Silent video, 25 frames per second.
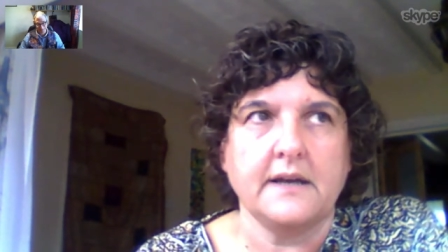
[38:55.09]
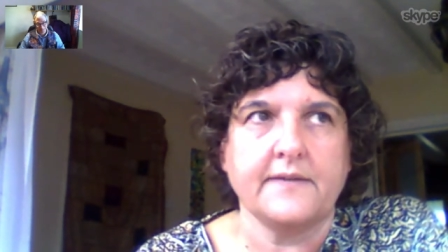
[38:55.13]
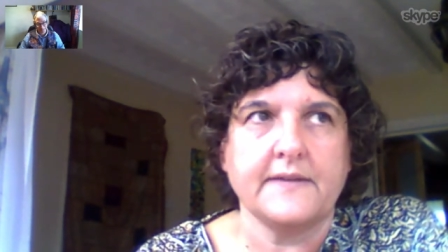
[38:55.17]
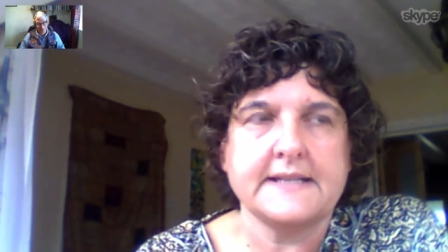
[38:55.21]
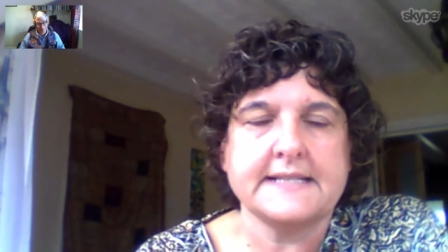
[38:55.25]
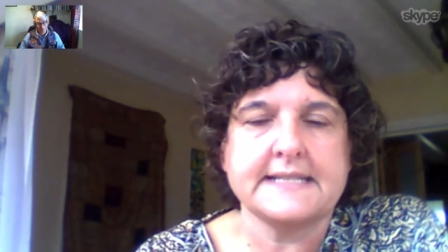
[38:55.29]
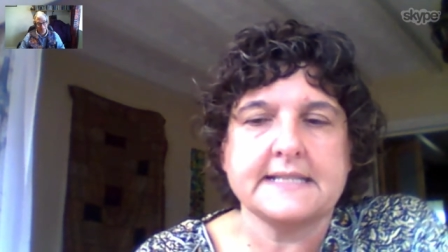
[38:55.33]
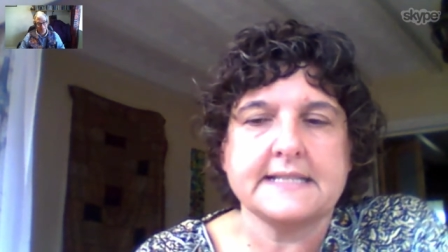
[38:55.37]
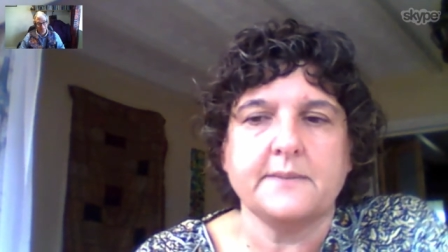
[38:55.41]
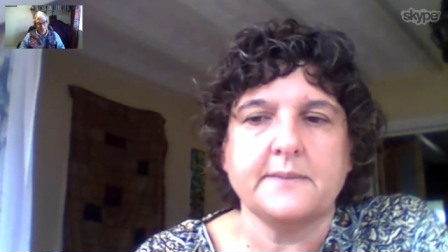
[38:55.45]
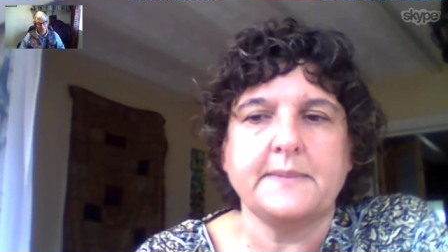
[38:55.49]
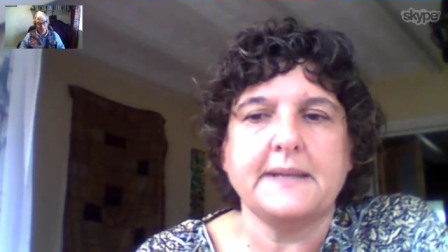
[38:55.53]

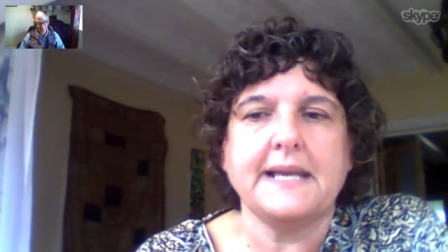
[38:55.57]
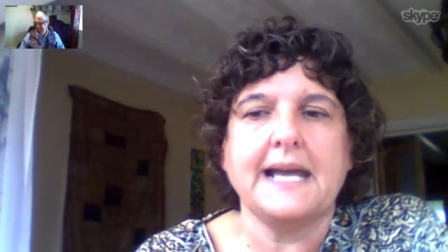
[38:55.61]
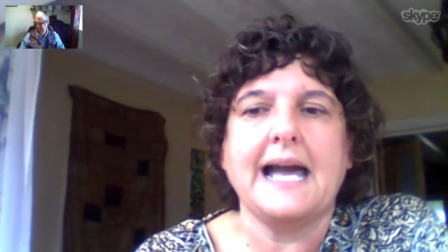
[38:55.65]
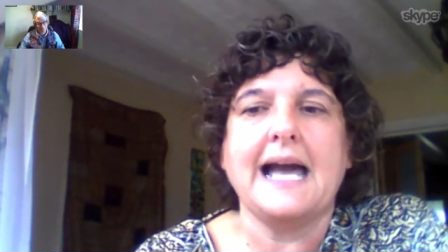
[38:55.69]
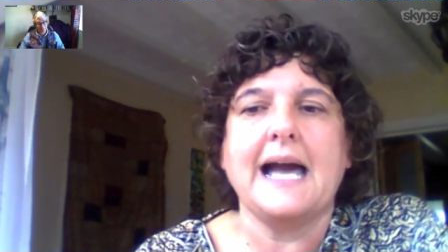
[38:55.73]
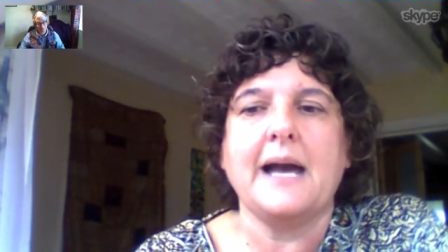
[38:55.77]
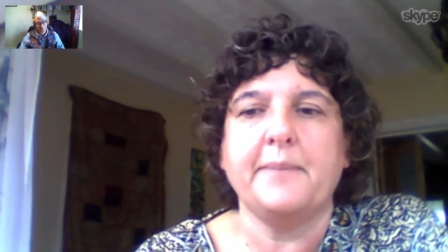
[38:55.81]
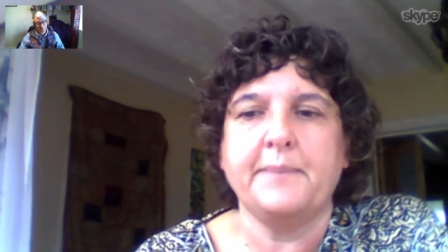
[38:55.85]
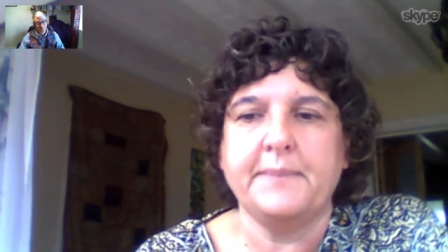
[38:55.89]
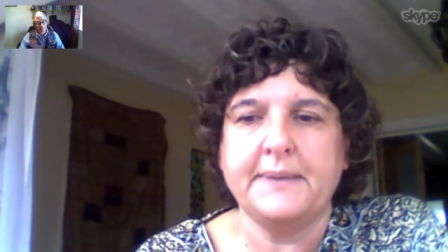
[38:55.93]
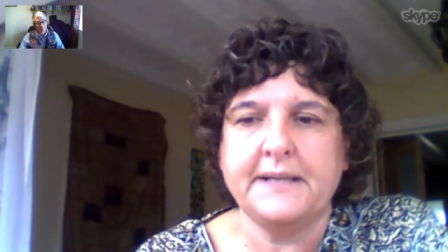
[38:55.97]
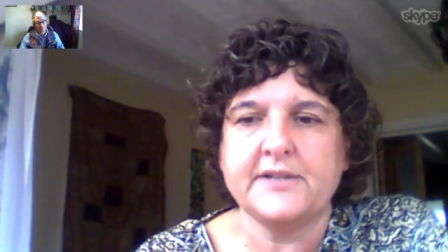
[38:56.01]
this can be a
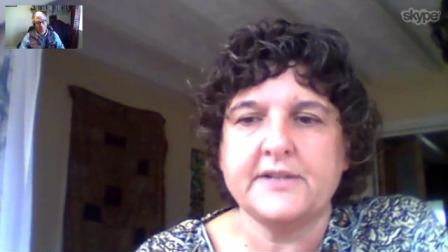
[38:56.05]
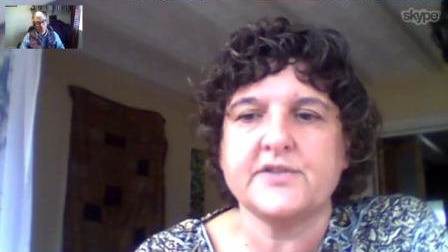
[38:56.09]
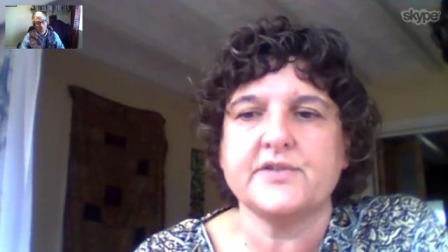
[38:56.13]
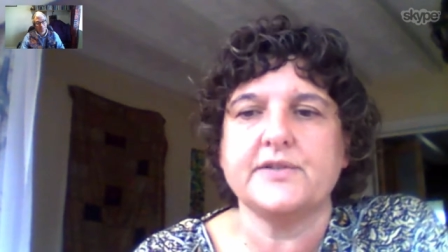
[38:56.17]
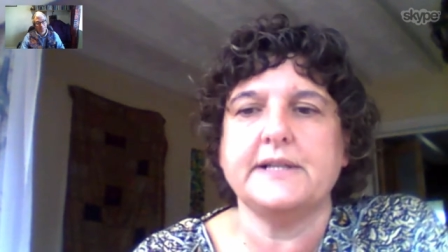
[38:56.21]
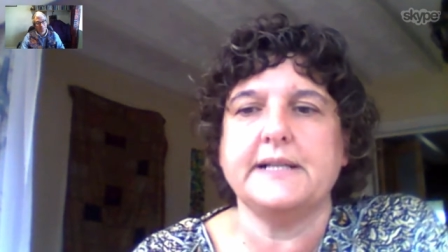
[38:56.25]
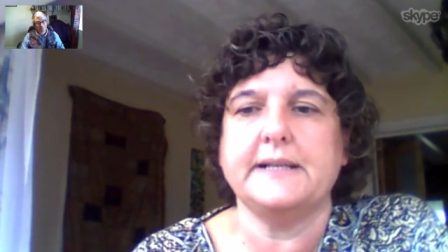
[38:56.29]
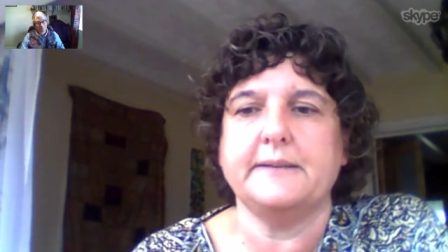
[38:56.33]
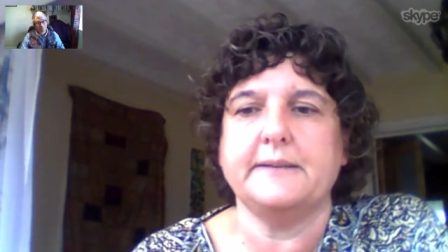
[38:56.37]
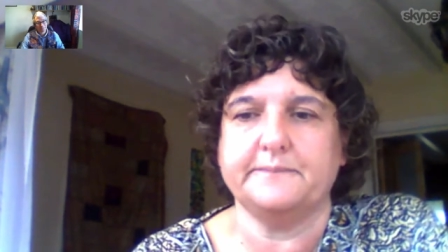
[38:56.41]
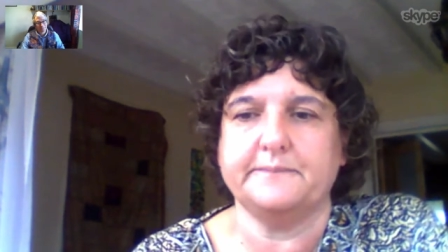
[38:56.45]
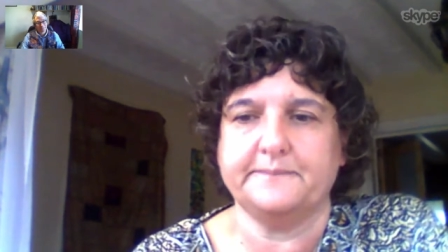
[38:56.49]
happy
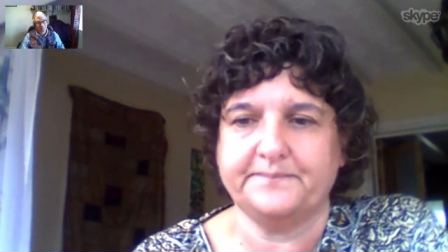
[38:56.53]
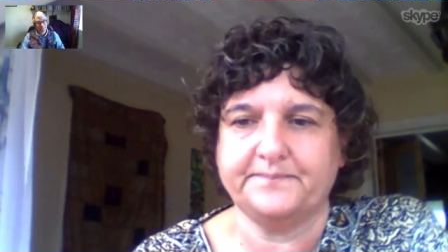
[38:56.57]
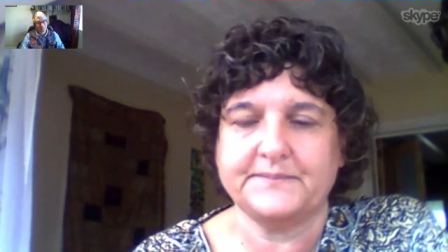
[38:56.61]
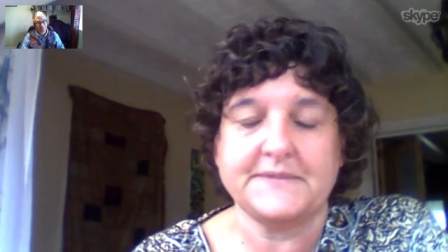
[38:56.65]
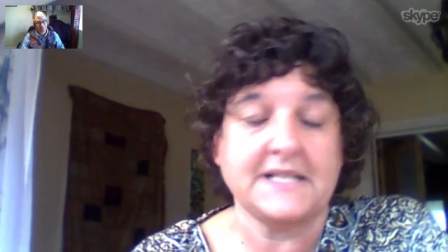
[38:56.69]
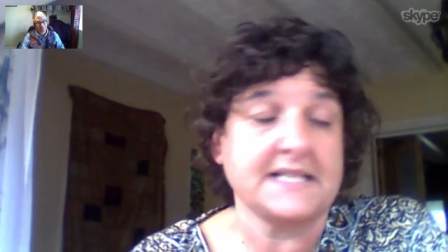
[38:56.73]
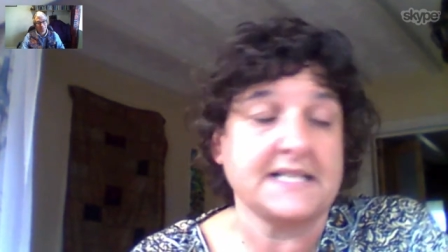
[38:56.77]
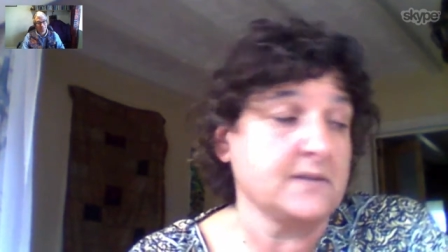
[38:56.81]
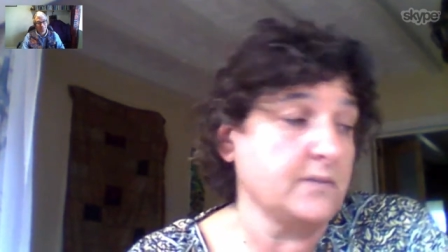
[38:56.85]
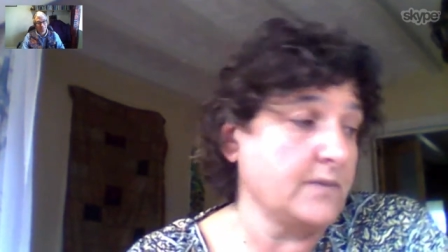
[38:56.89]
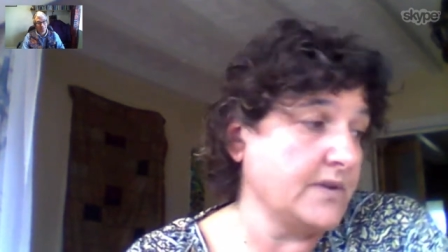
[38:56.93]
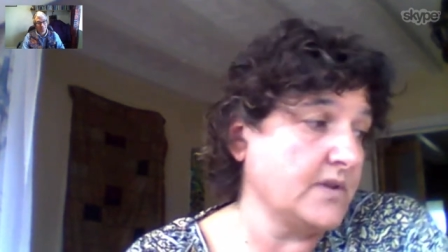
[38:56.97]
dream.
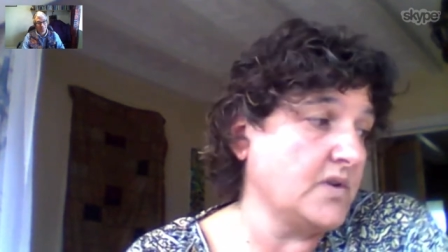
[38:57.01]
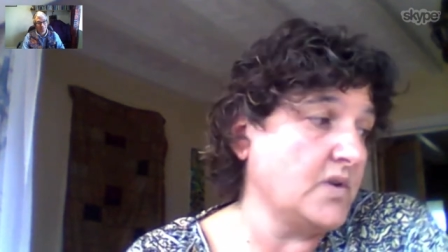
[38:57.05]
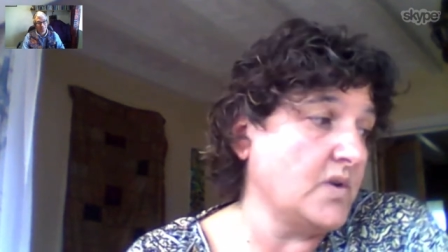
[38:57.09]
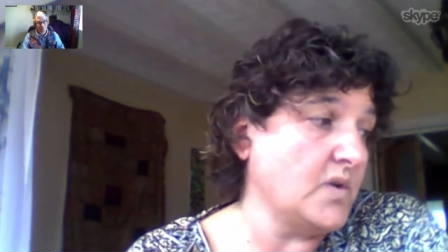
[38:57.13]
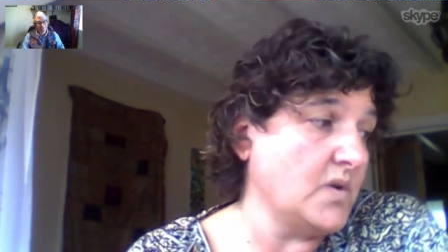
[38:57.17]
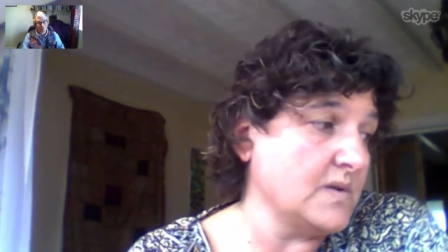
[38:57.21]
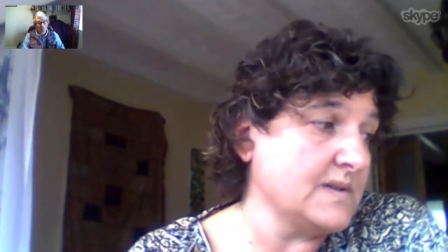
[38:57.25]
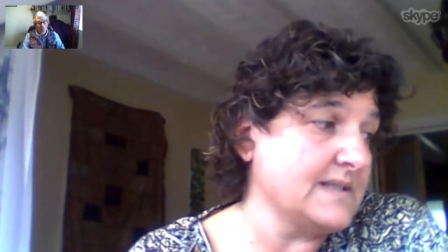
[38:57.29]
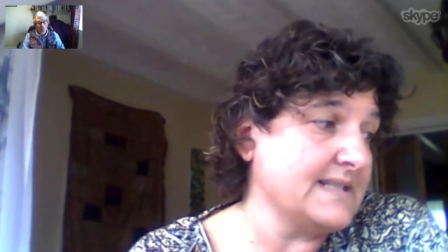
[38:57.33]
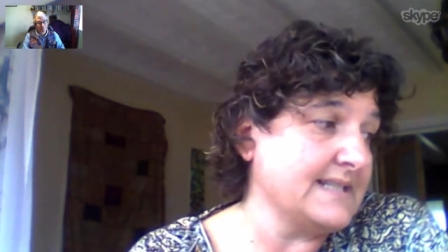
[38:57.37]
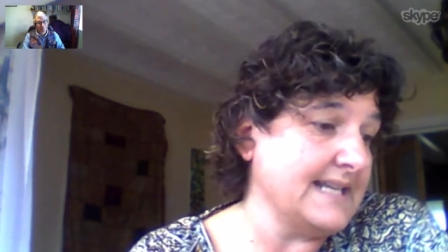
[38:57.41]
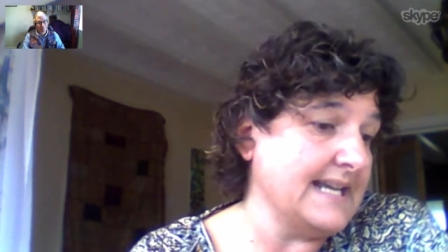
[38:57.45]
That's what the
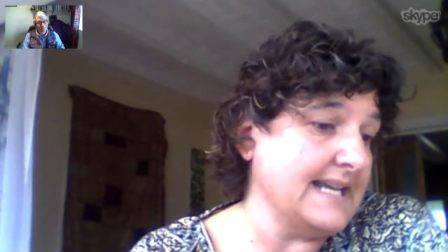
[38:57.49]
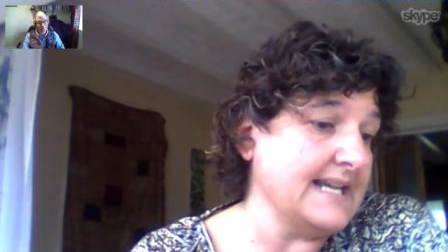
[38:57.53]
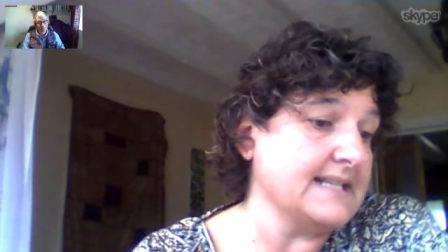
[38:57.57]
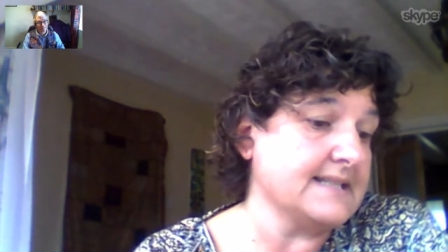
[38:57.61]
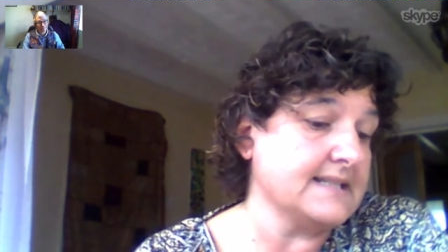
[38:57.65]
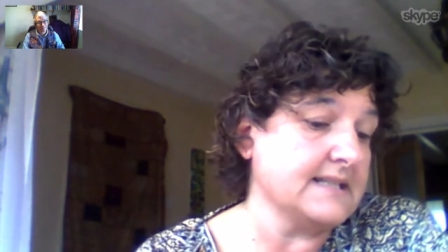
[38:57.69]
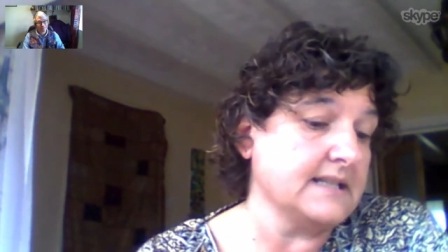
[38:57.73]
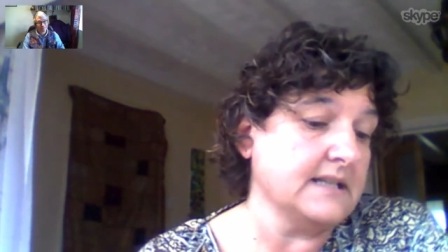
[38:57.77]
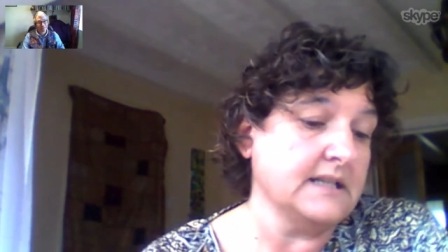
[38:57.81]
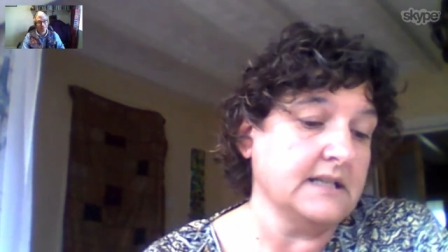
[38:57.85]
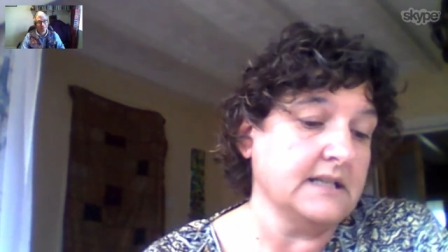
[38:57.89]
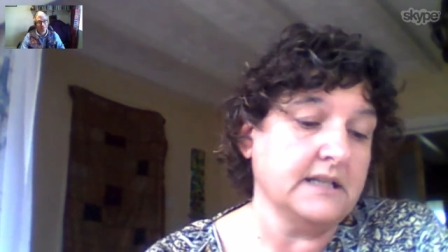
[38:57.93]
Course says.